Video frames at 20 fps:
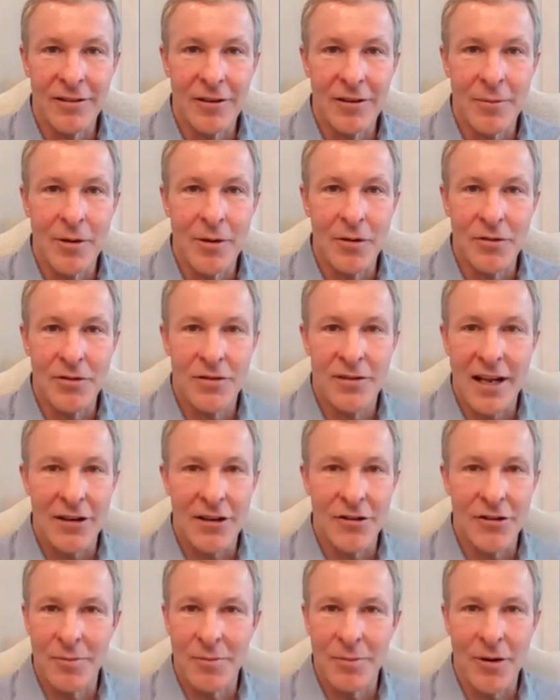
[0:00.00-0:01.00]
the most
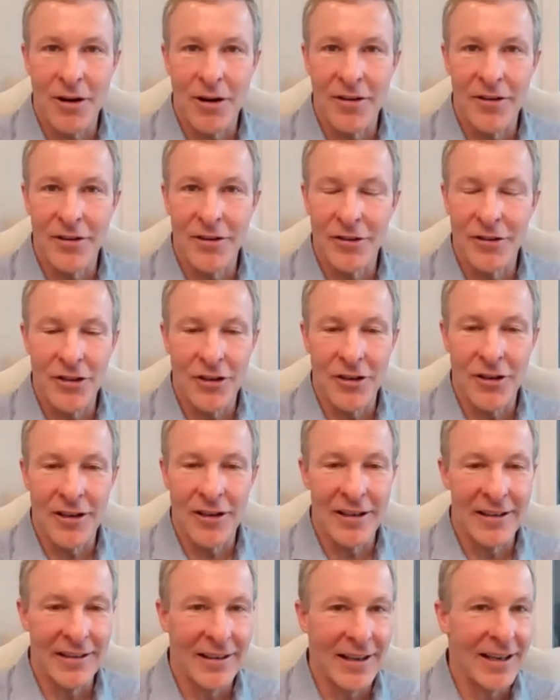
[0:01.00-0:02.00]
dangerous part of your
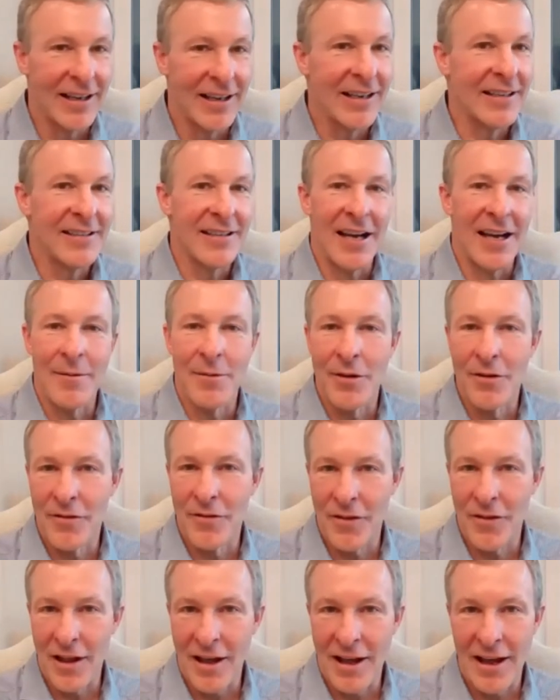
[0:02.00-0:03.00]
journey, anytime you
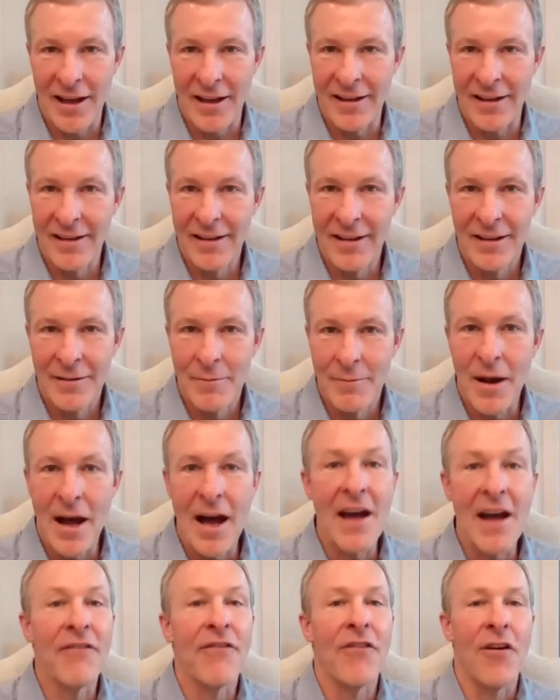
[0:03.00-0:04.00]
fly,
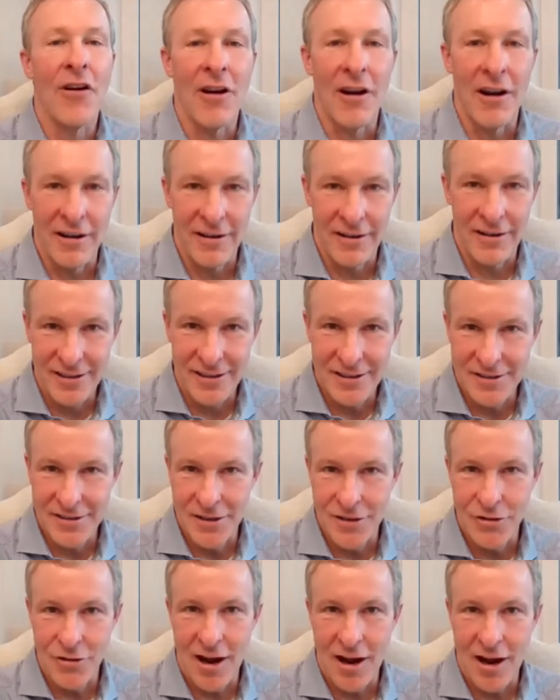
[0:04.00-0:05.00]
by far, is
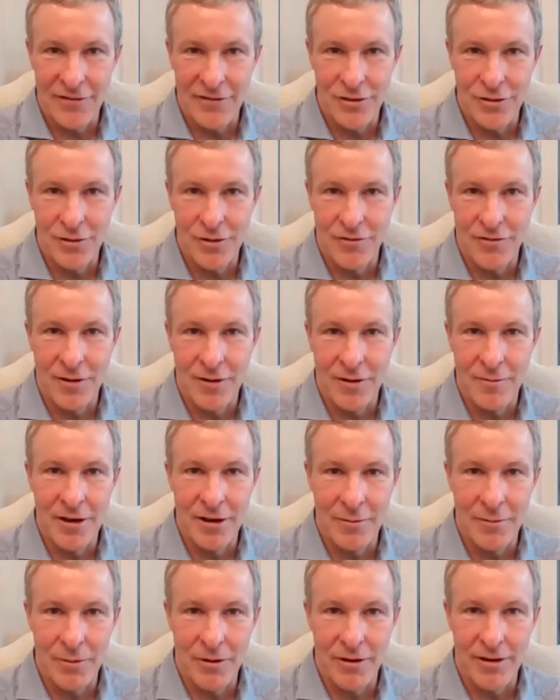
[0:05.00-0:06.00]
the drive to and from the
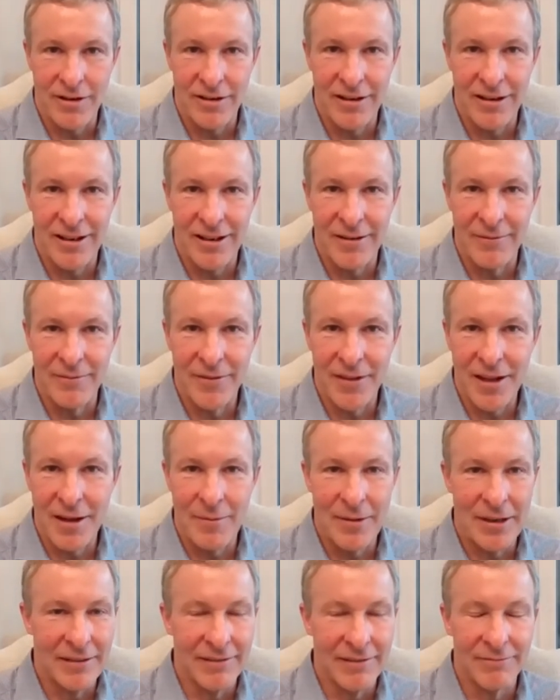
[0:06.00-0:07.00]
airport.
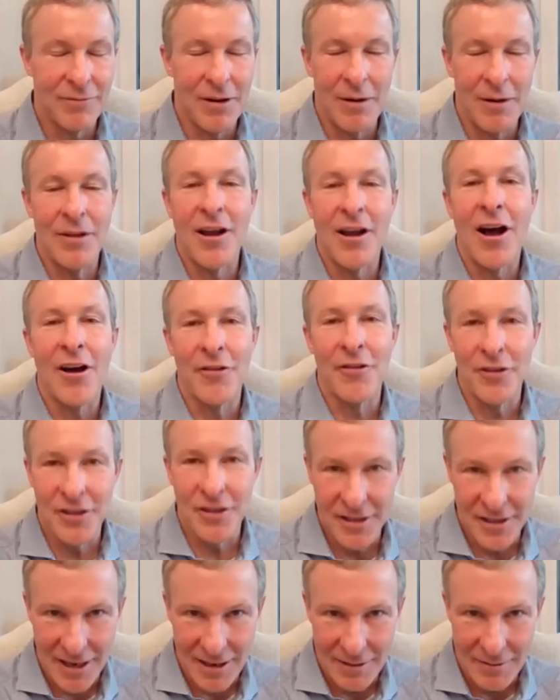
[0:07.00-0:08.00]
Probably
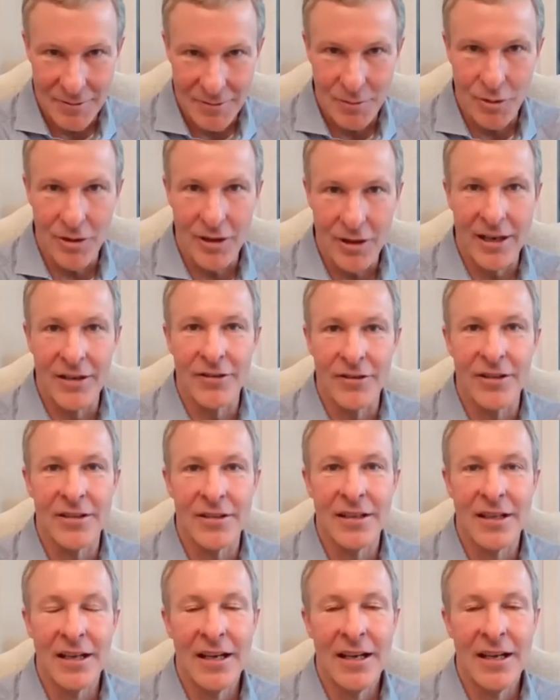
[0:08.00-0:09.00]
hundreds of times more
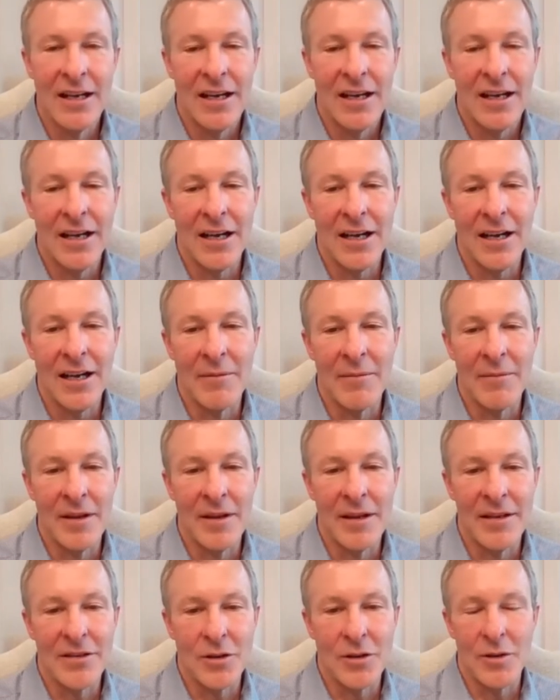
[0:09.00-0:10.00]
dangerous.
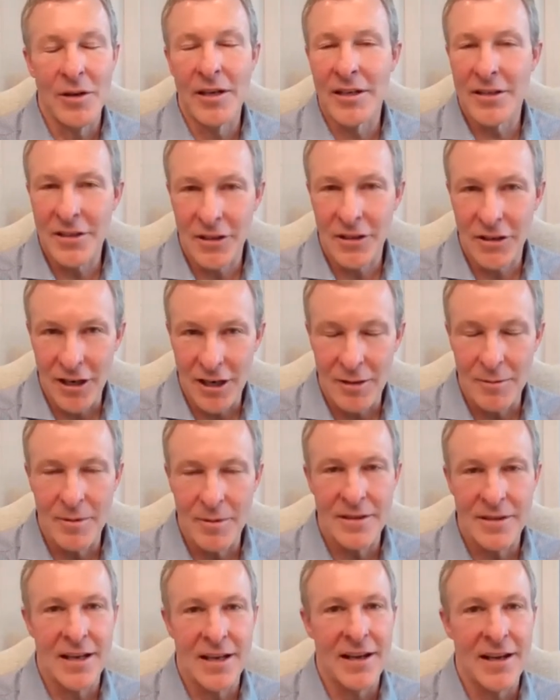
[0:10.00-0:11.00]
So it is
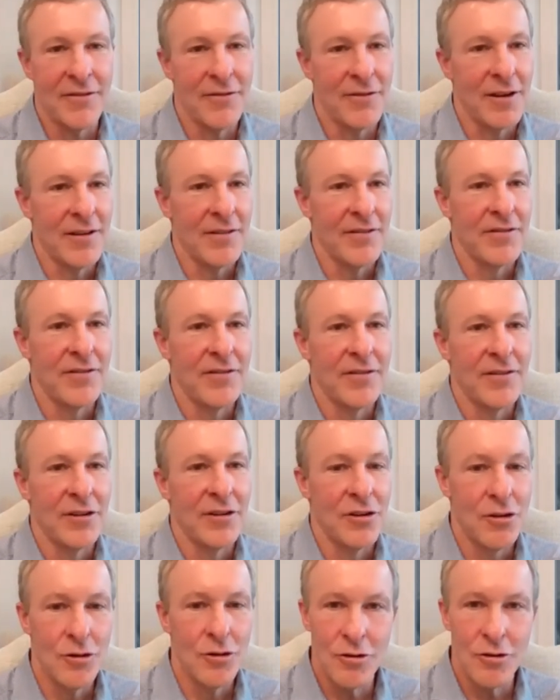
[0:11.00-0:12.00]
incredibly safe. We have
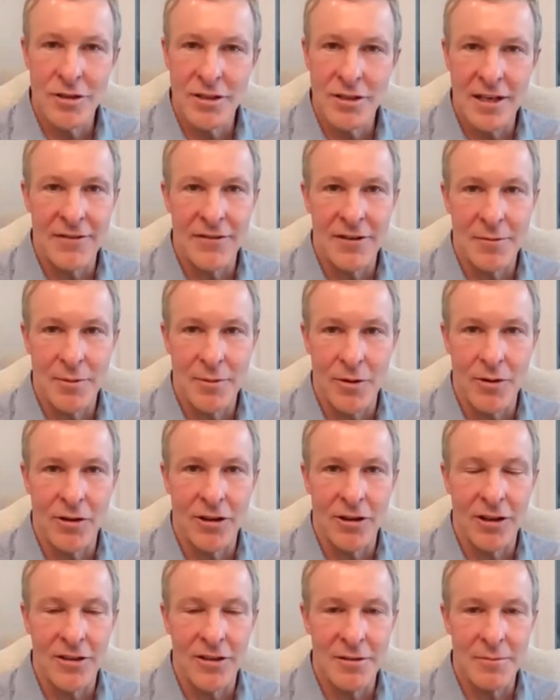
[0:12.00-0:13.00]
huge safety
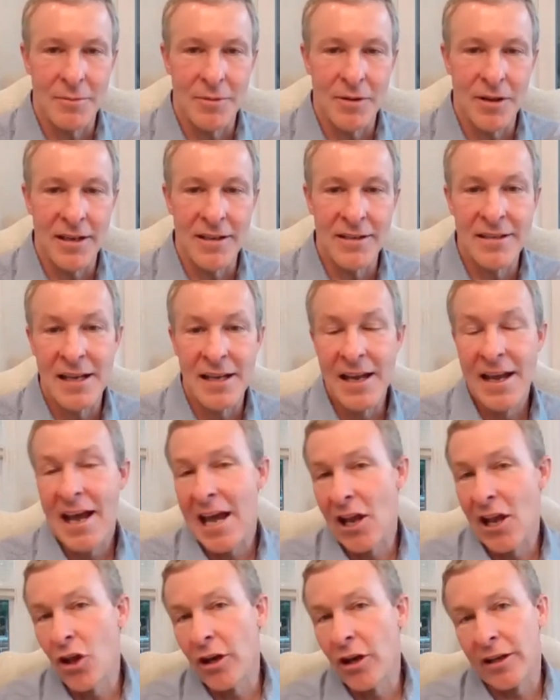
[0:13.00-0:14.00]
protocols in place.
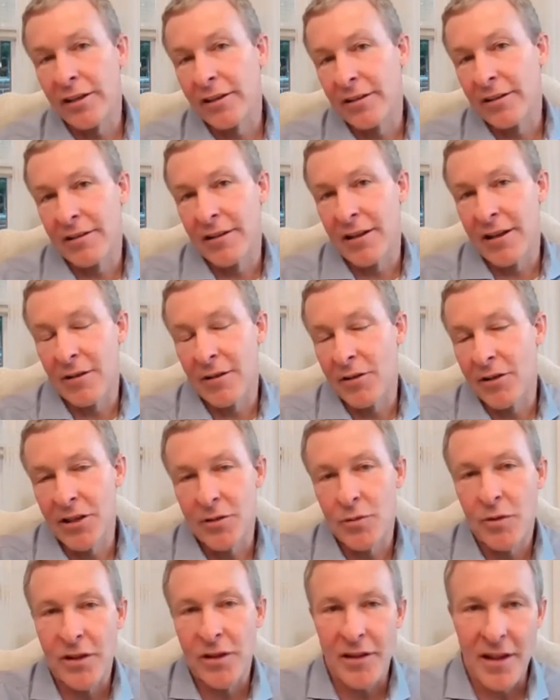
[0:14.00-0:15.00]
And look,
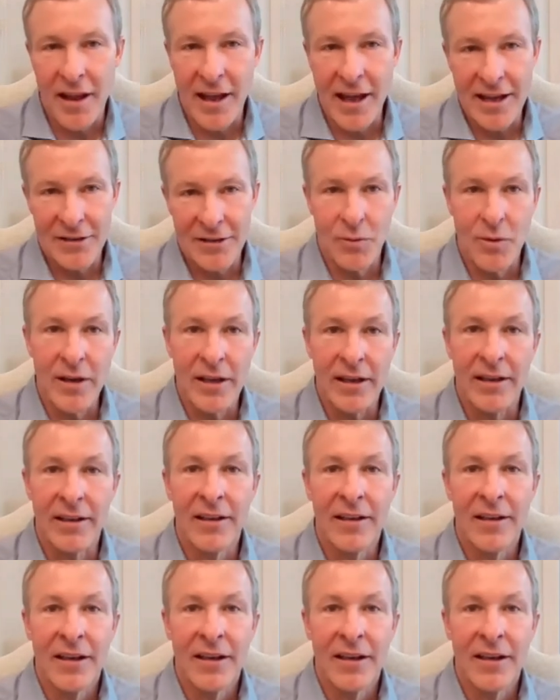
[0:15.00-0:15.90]
just within the last week,